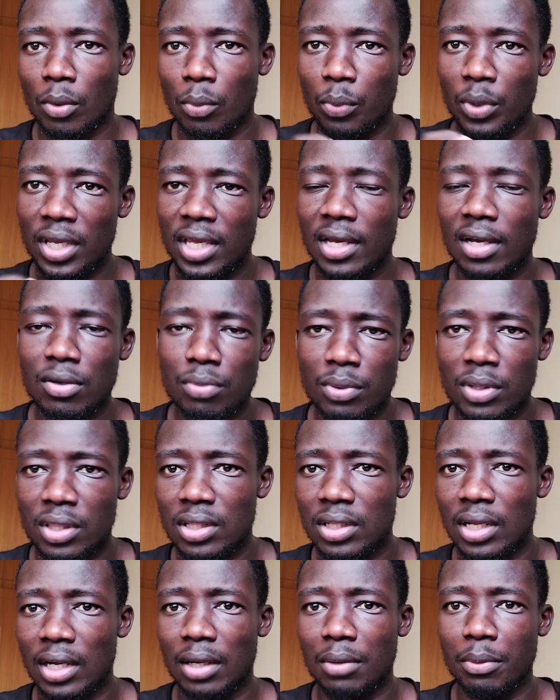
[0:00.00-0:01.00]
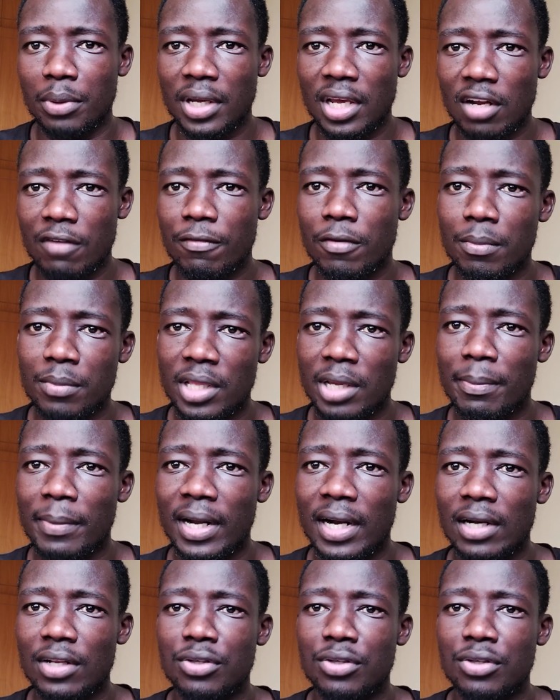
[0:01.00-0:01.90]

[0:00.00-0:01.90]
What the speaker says: We get from them and